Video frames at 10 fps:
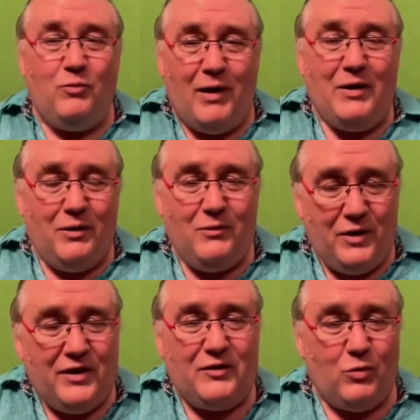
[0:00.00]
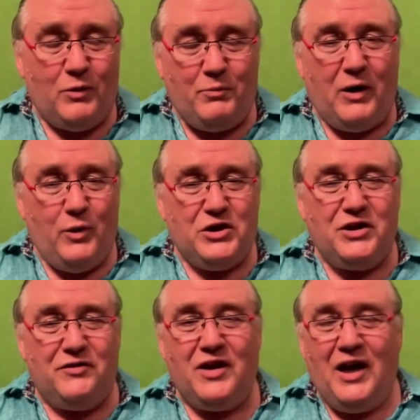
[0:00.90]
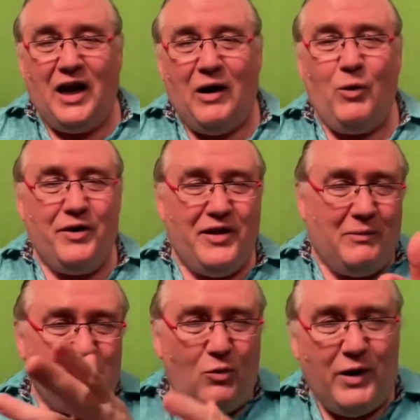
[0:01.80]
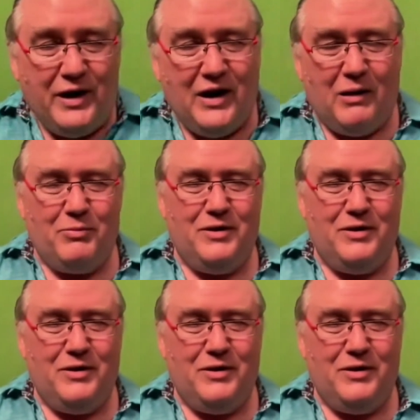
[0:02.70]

my well, that's what my wish is. I want them to wake up.